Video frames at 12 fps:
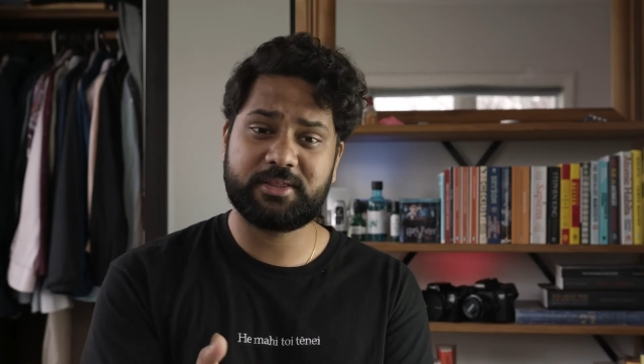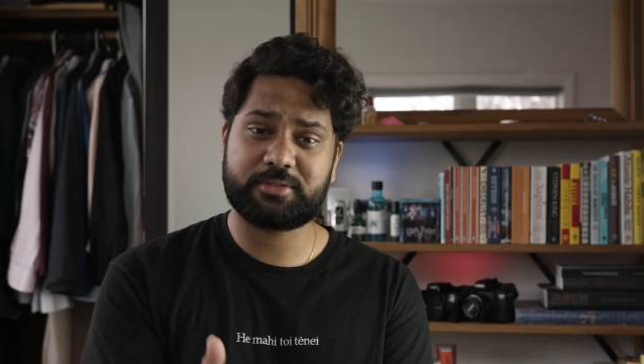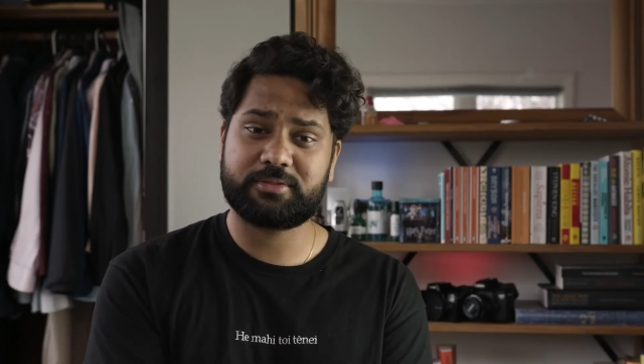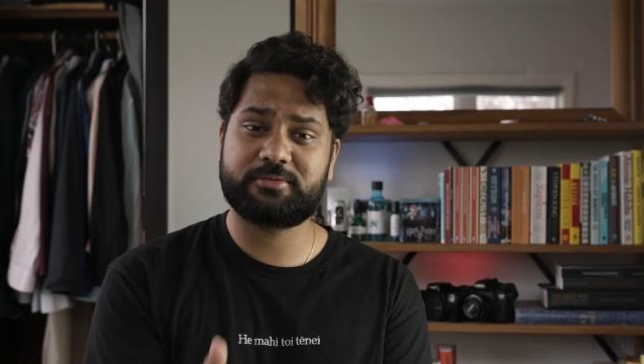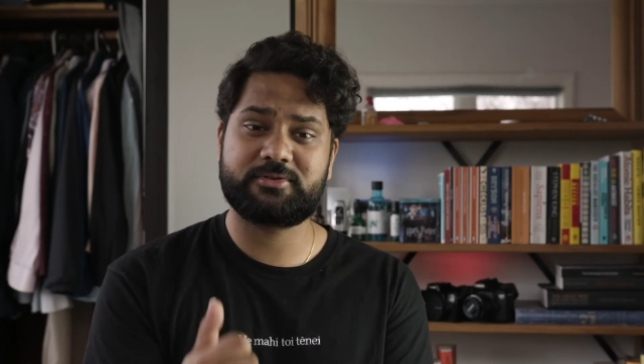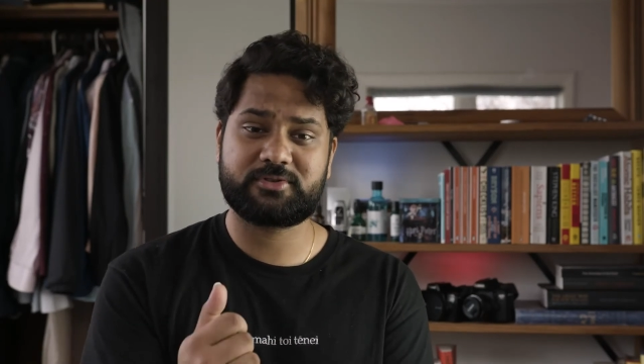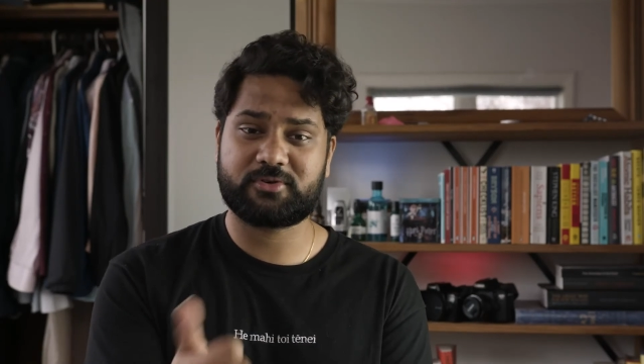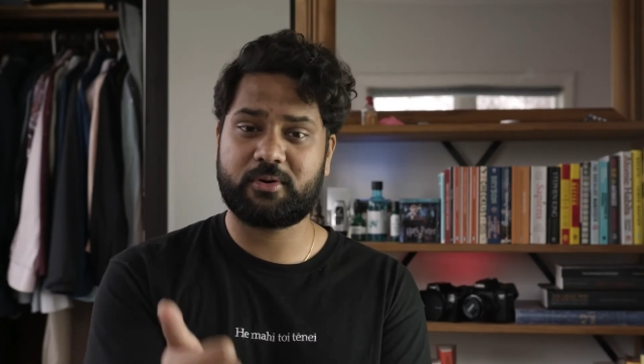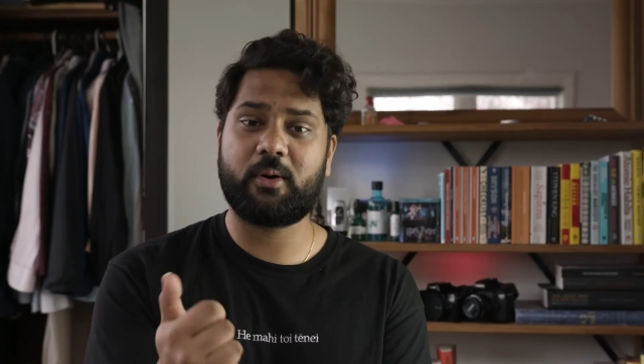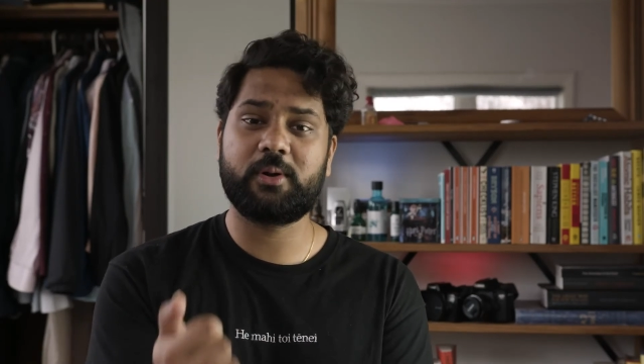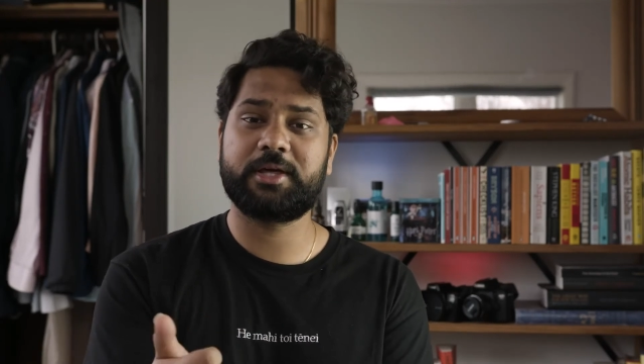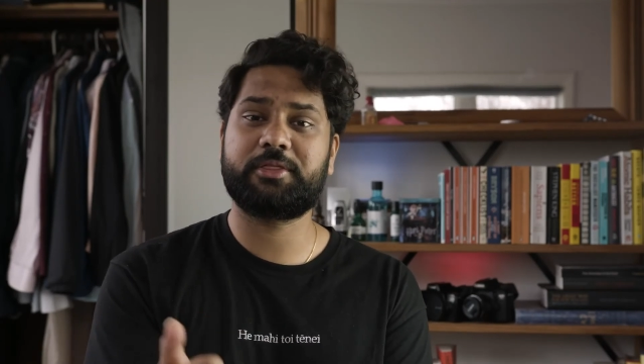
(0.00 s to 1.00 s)

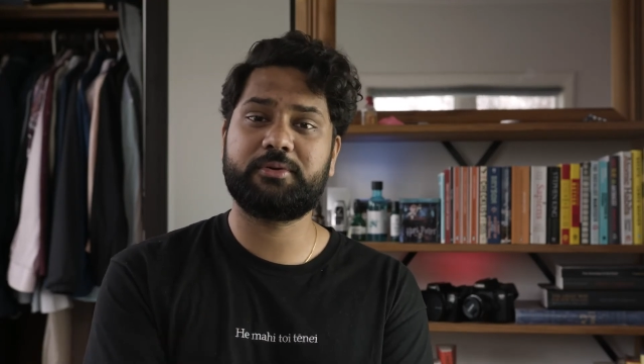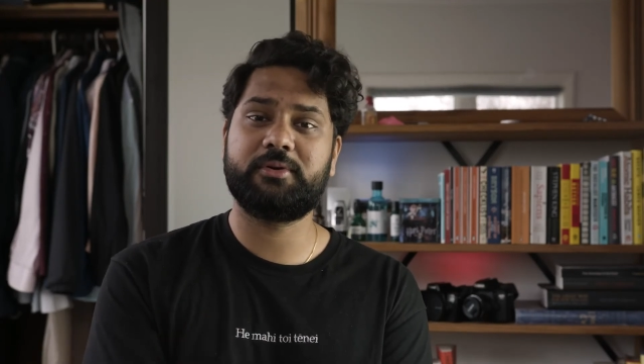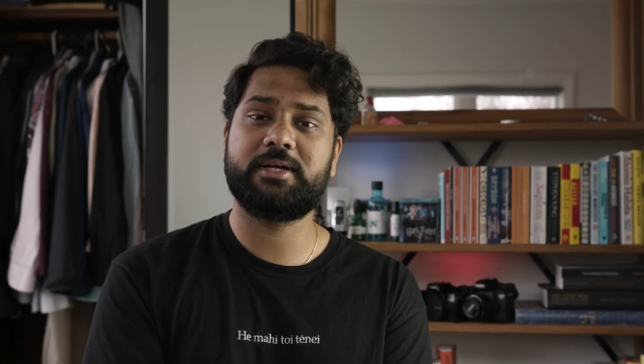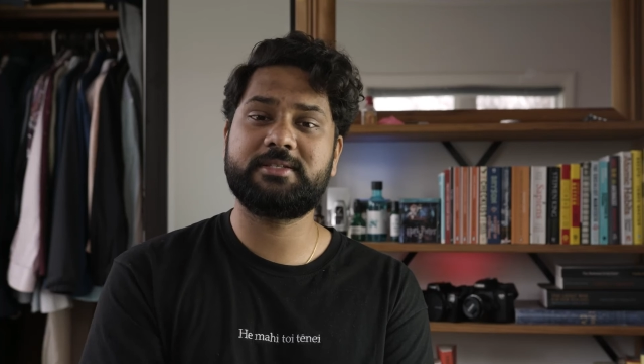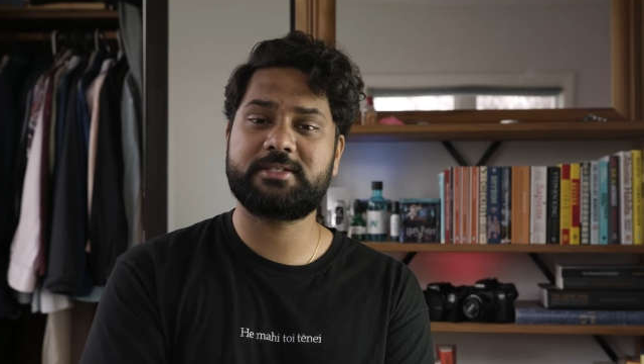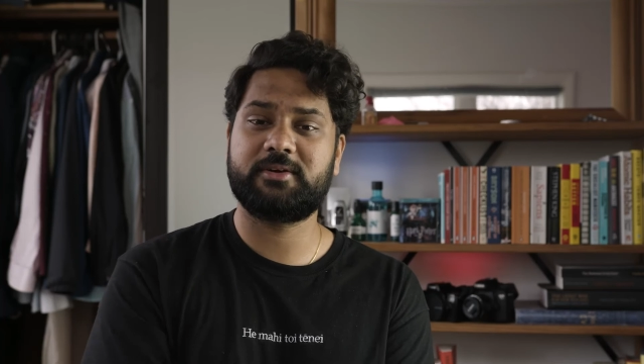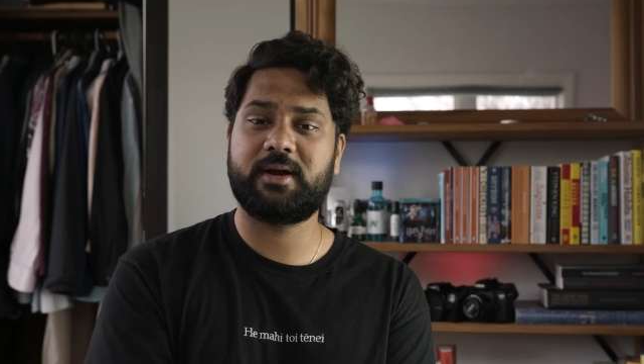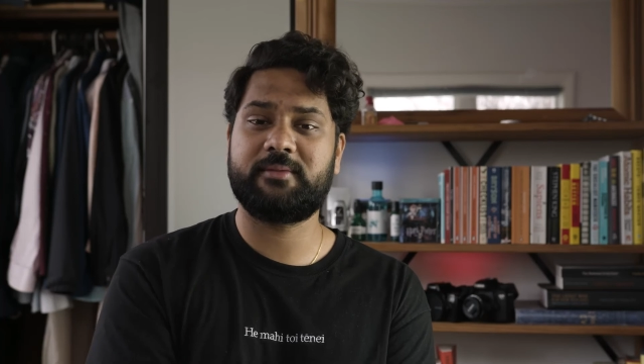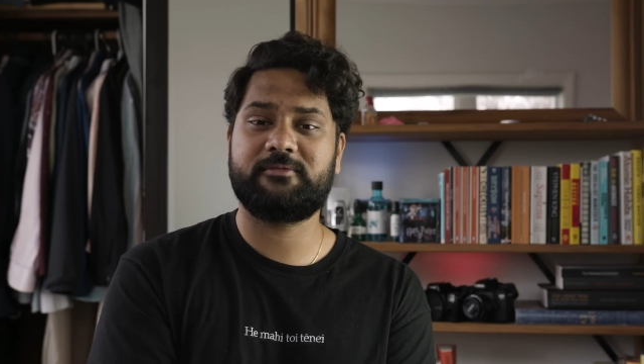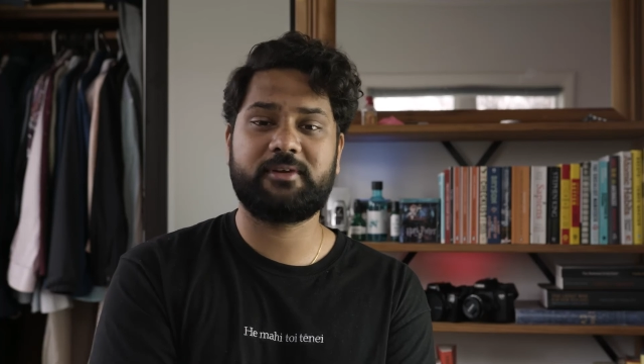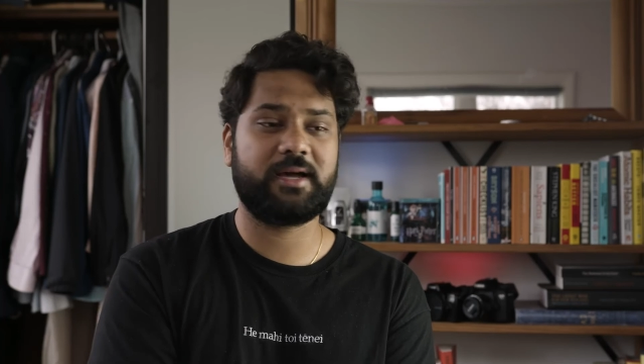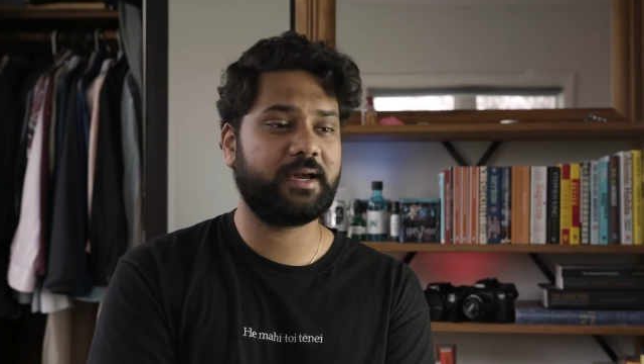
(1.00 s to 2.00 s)
scrolling through Instagram
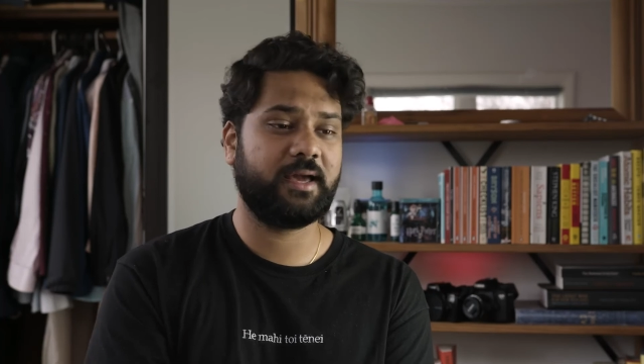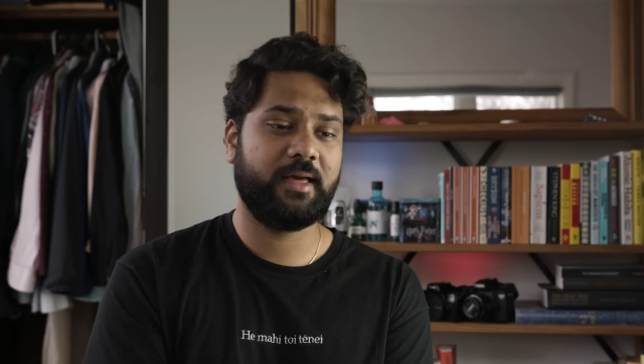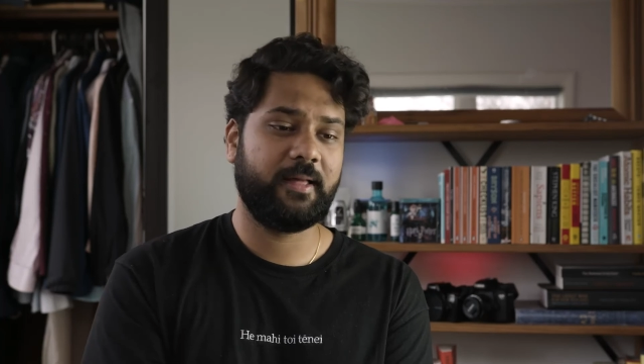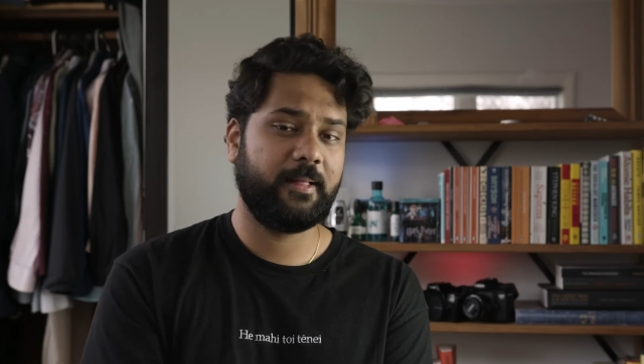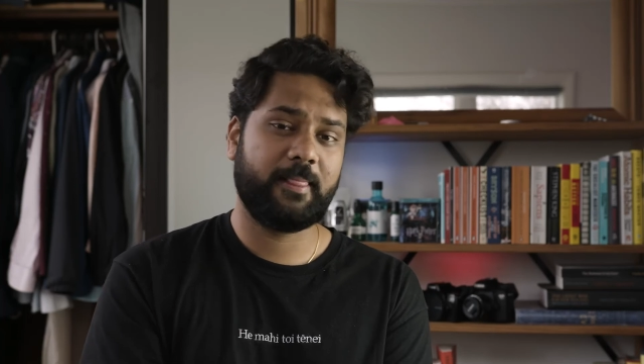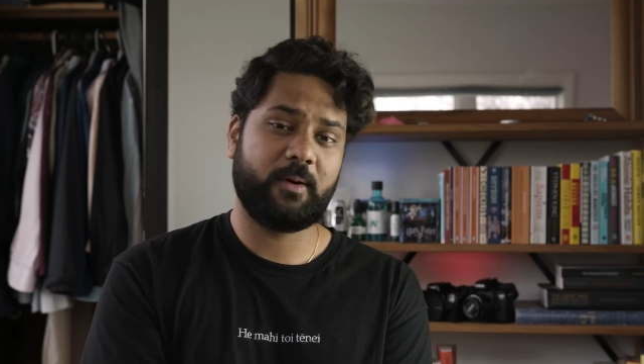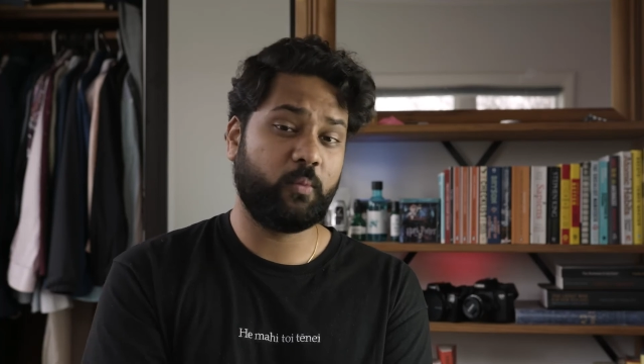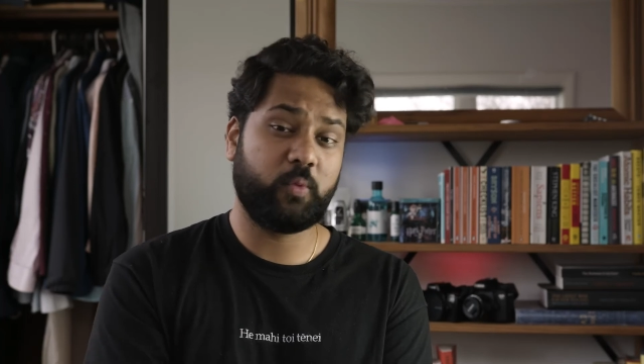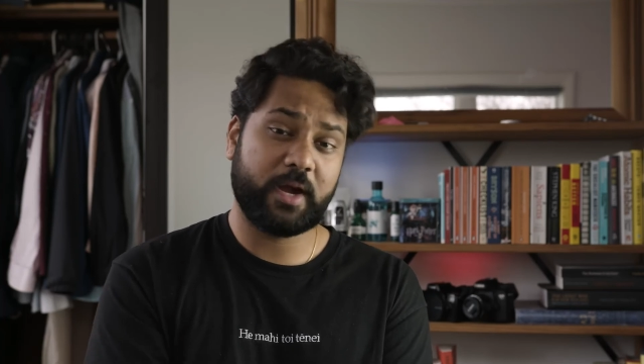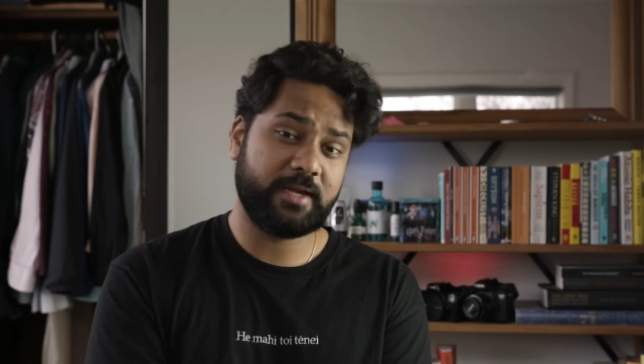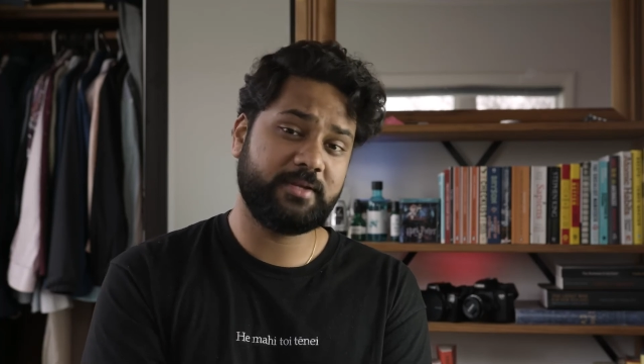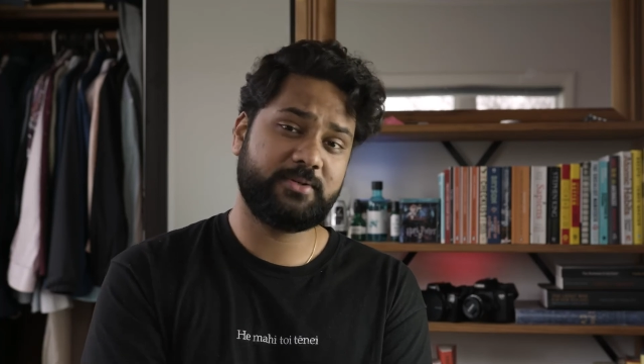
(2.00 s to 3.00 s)
for like
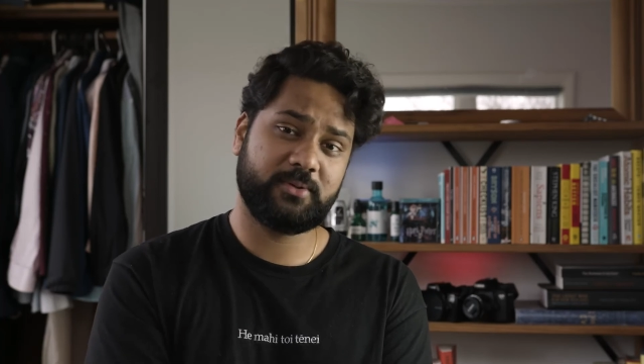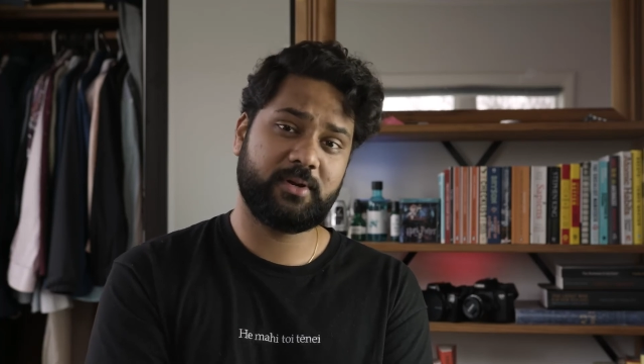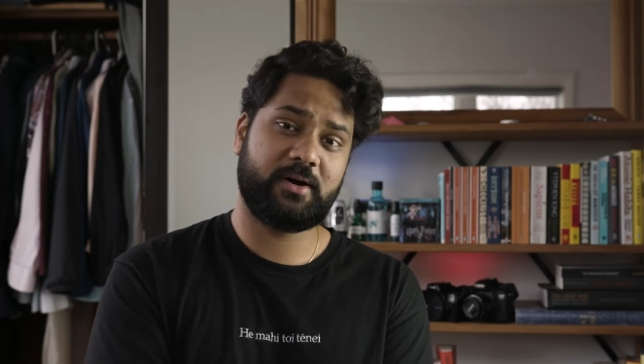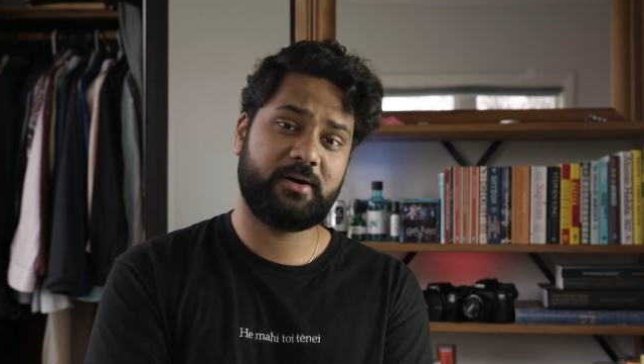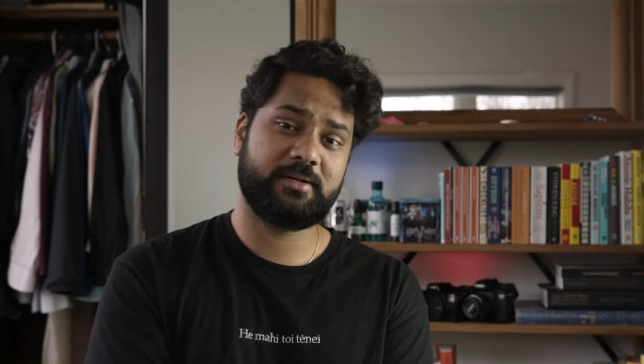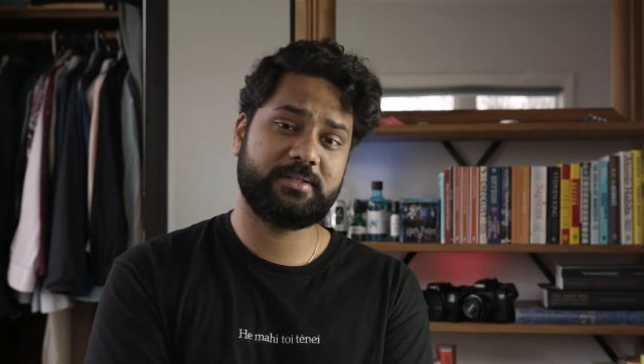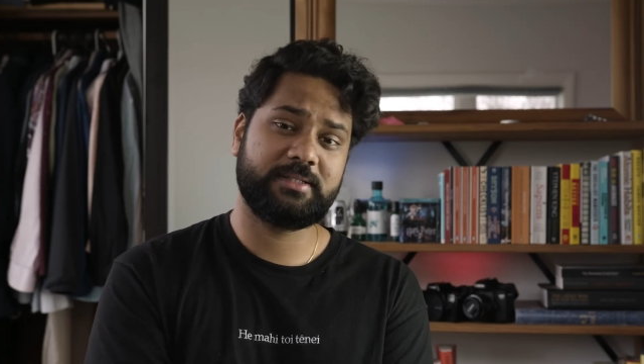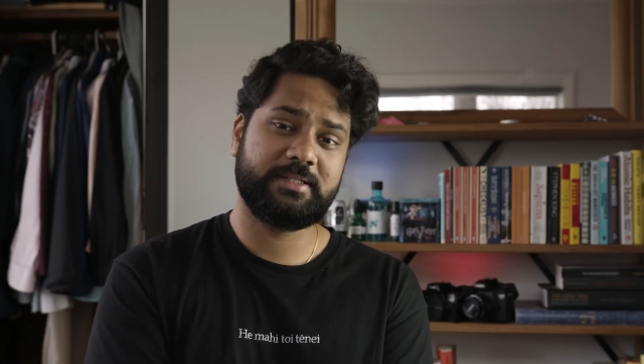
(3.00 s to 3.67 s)
way too long.